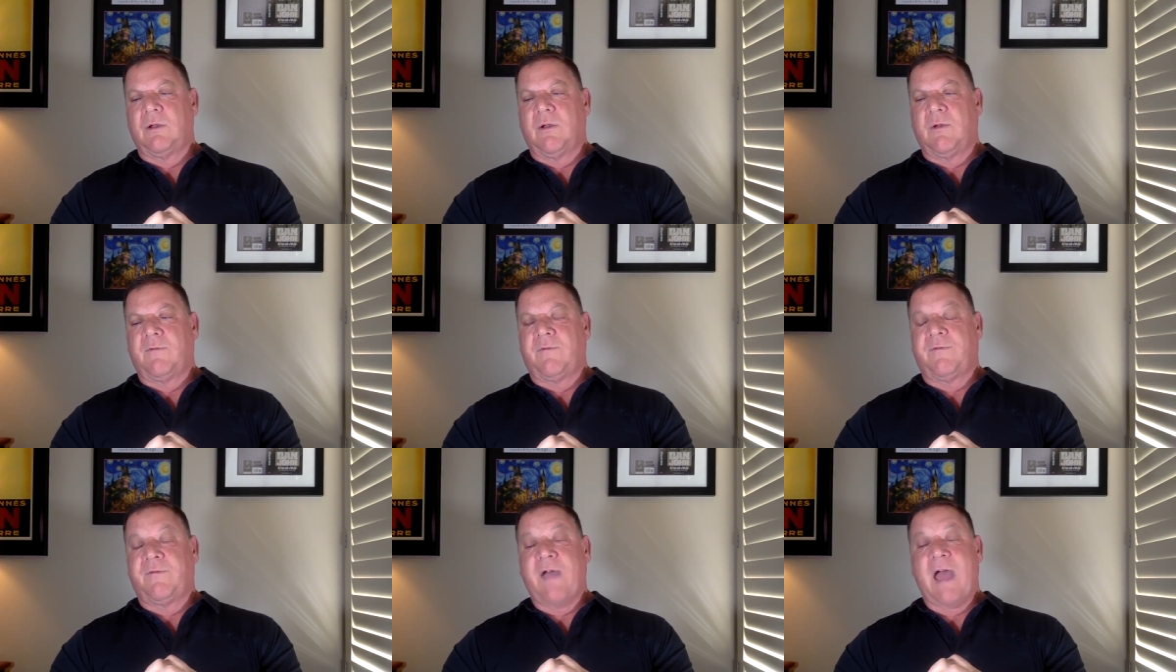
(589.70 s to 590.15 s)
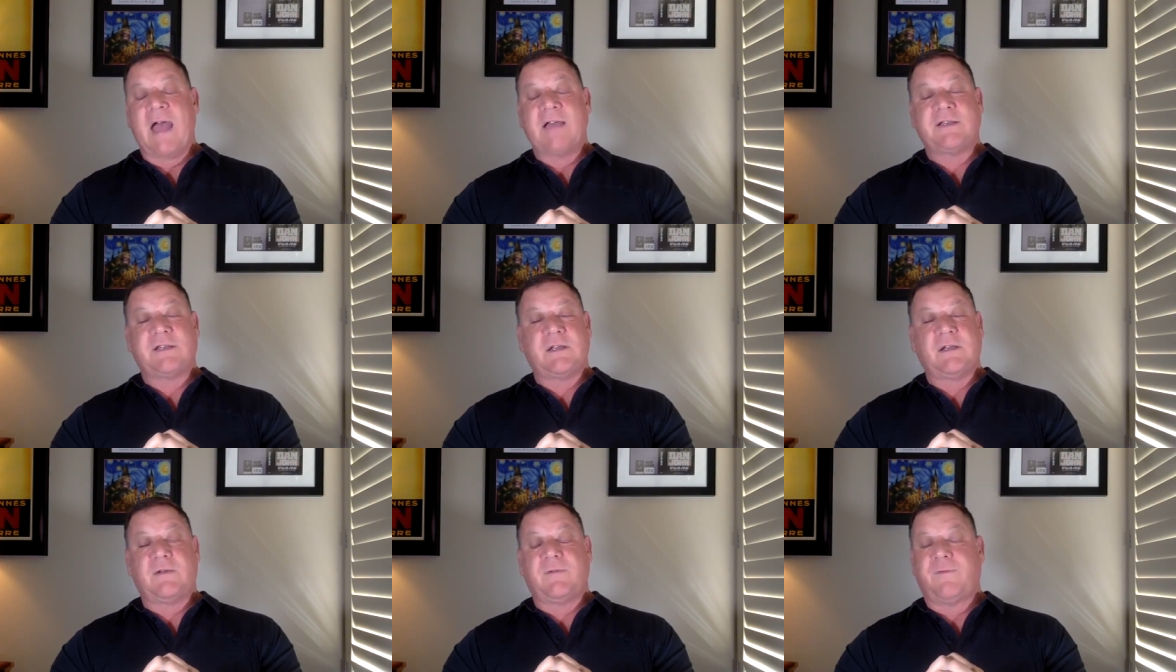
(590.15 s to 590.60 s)

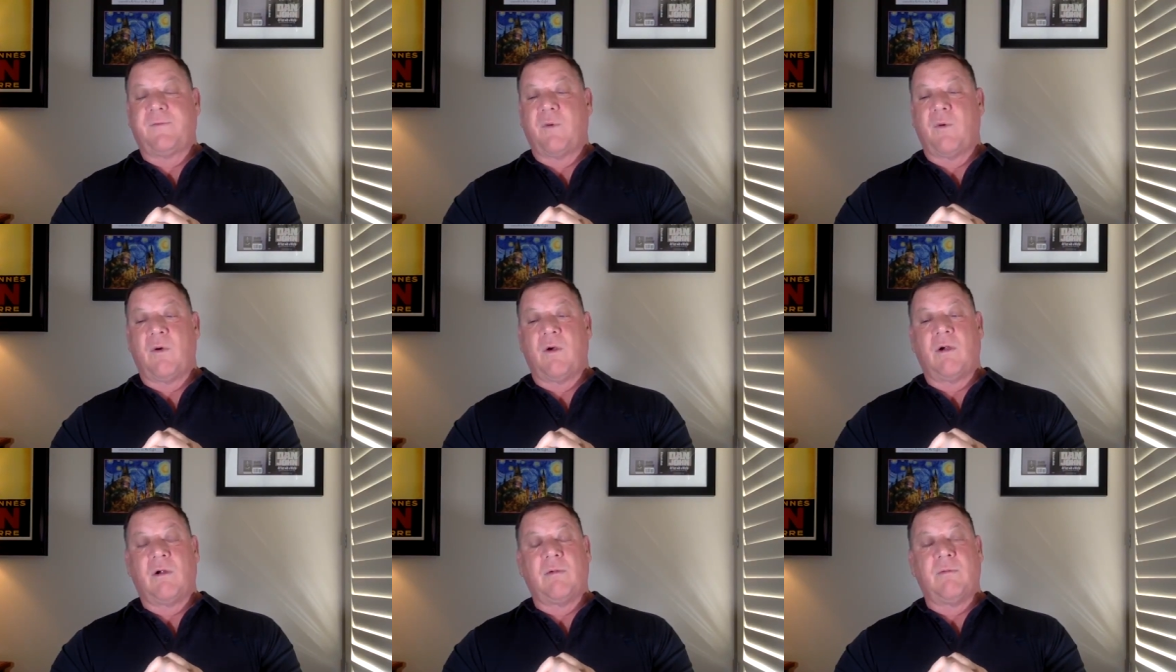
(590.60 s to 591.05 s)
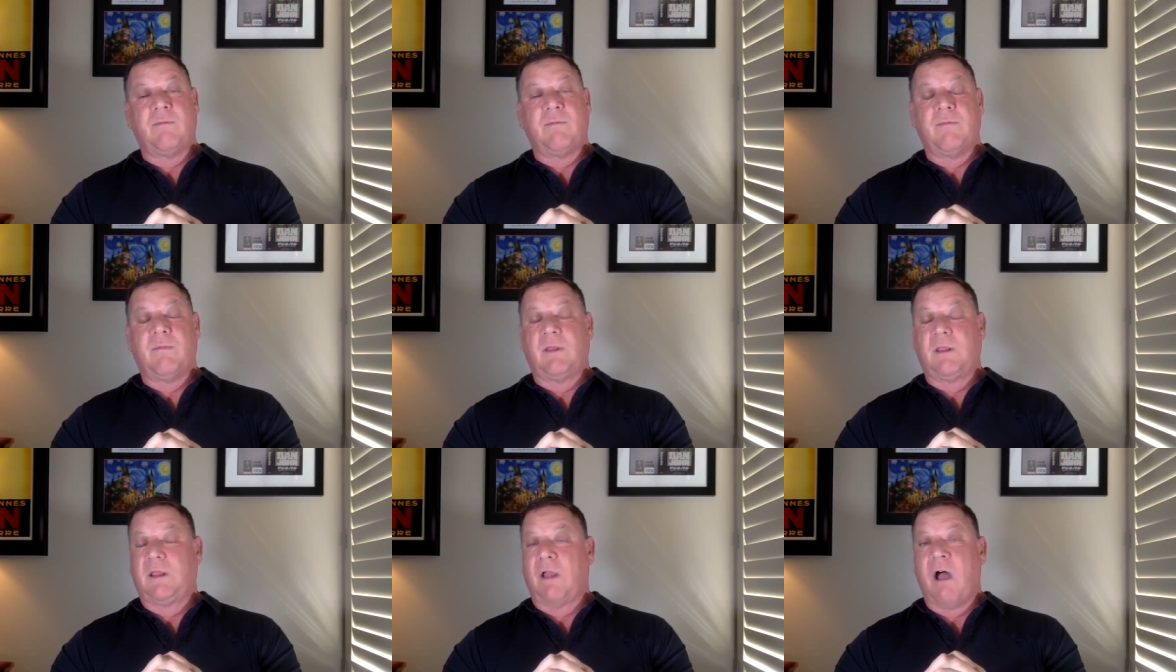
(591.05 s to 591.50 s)
fasted for
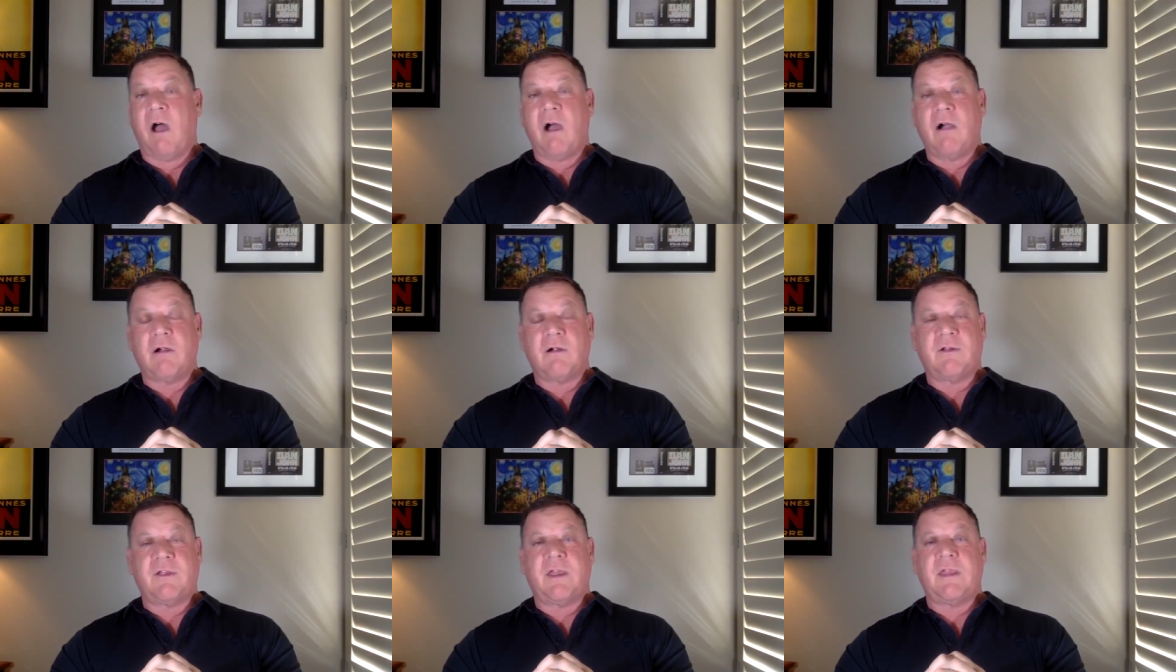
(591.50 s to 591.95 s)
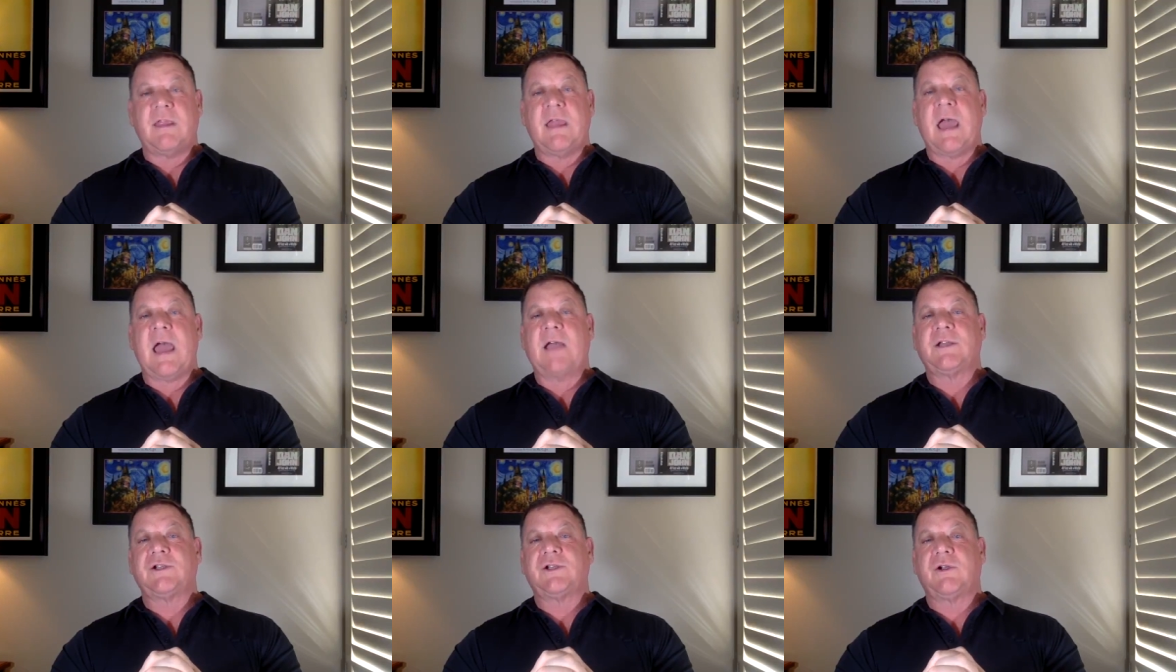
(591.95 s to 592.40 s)
longer than
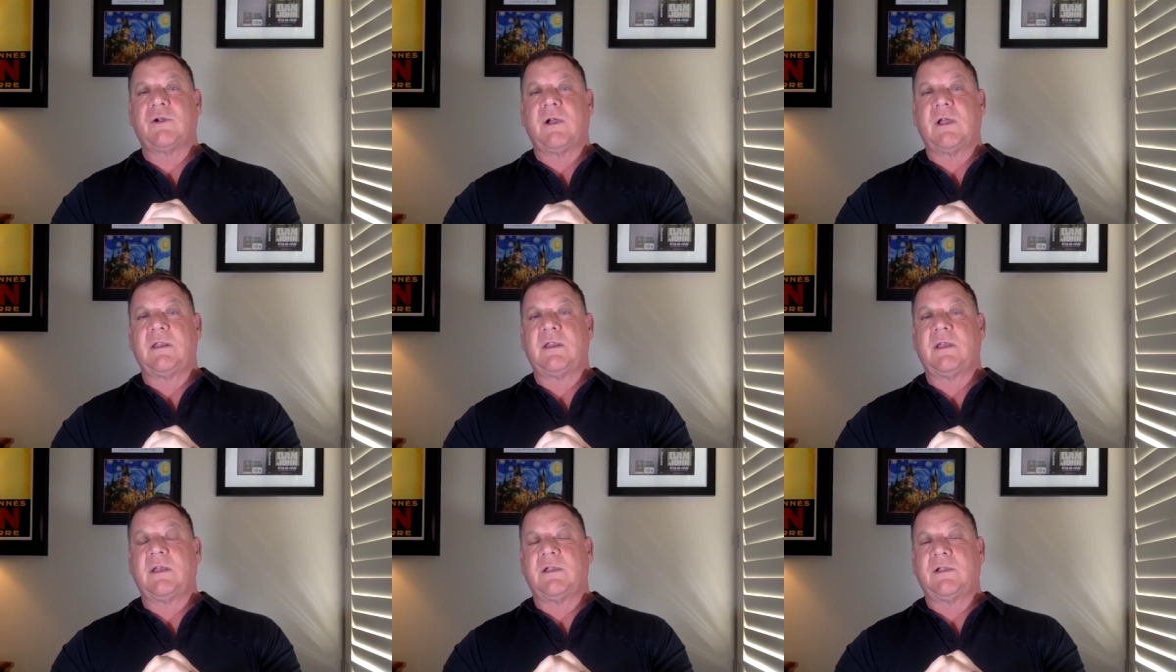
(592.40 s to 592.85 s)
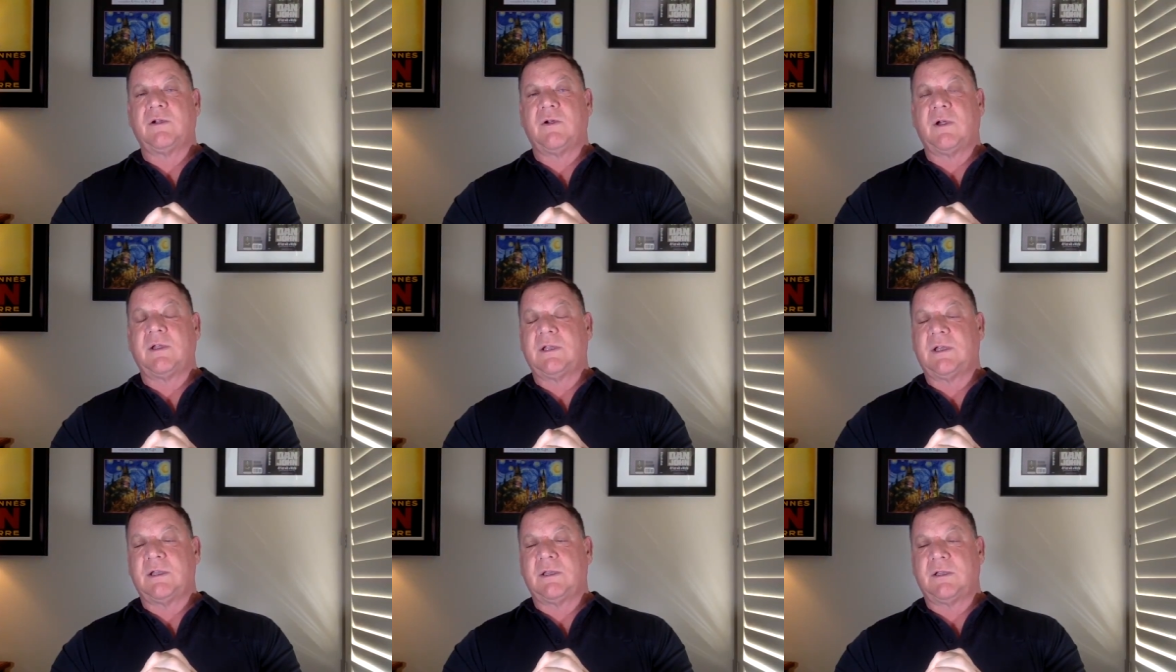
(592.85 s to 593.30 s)
that during the
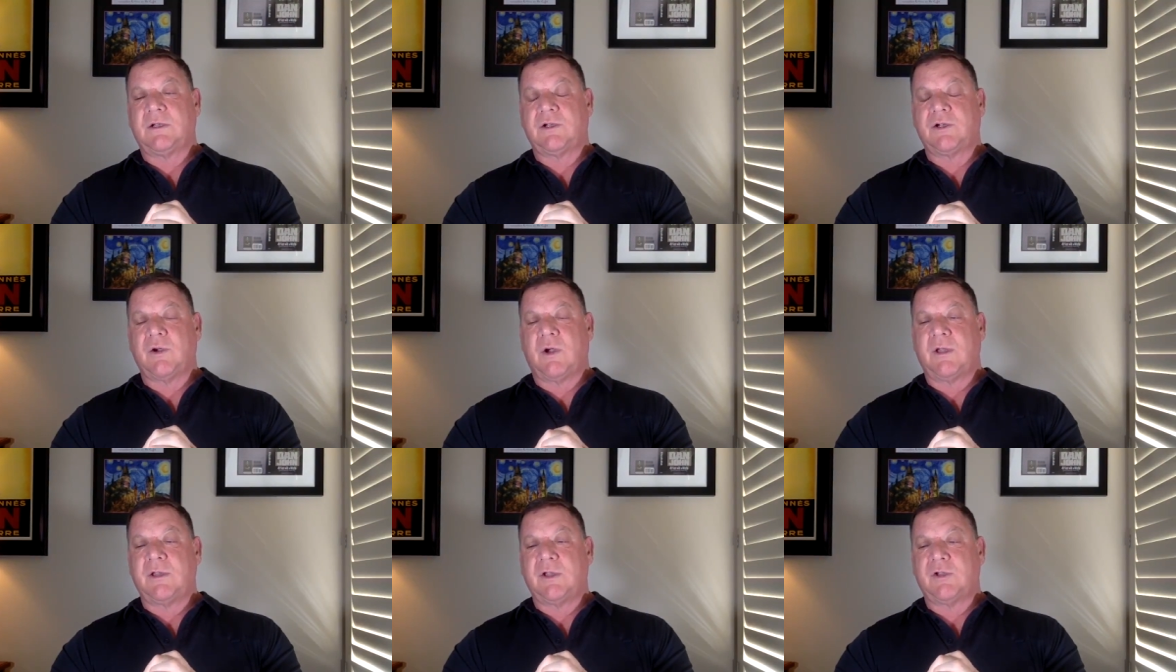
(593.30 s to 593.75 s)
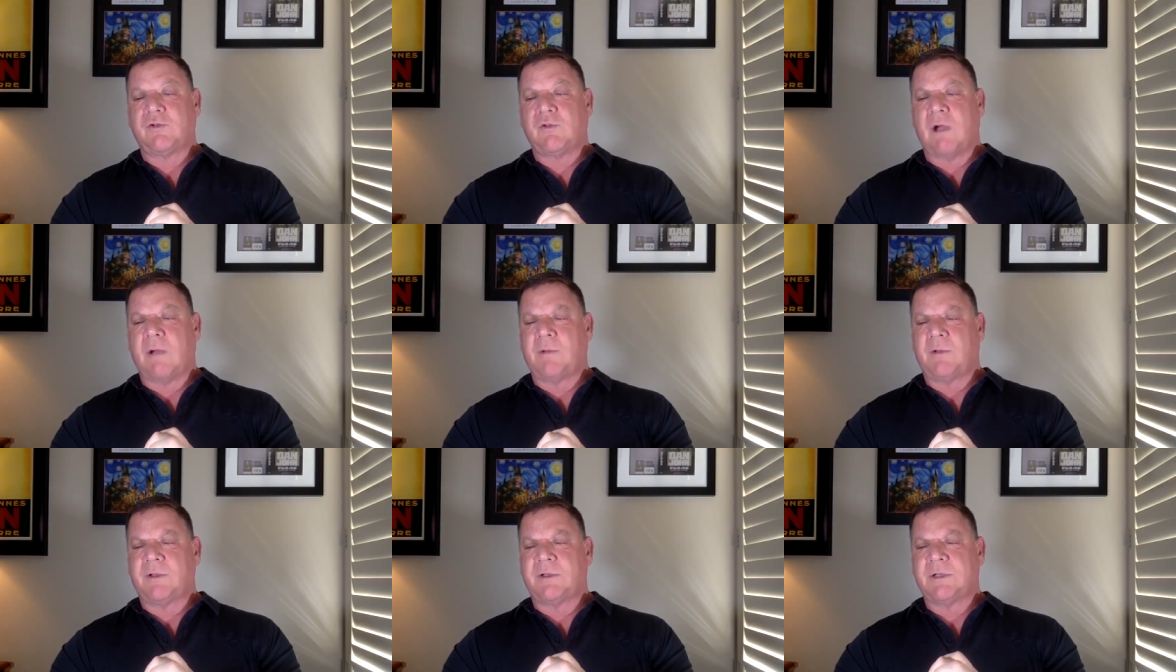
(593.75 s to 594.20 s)
during the during the
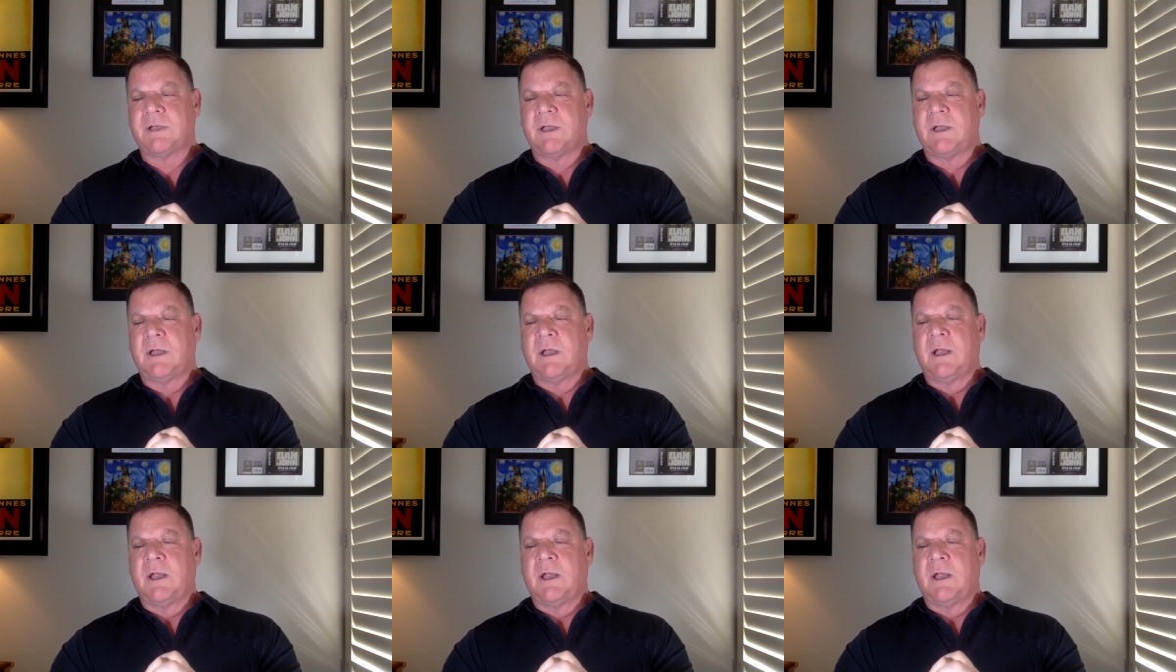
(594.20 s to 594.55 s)
troubles